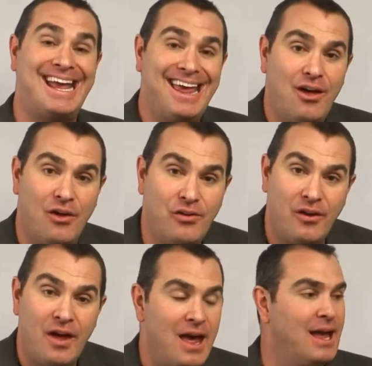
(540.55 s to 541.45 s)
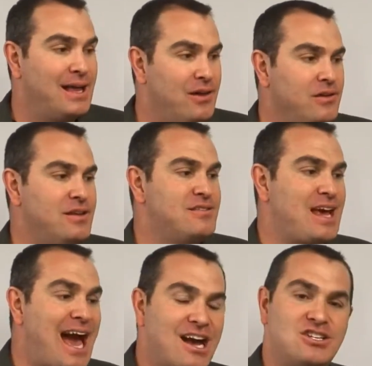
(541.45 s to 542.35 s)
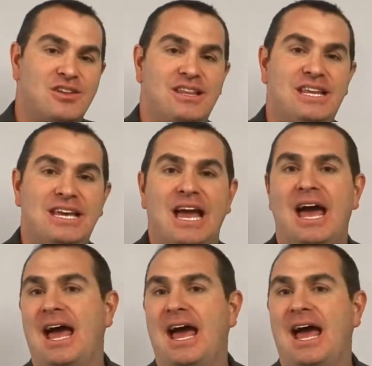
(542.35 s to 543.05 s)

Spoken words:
guilt, guilt is actually the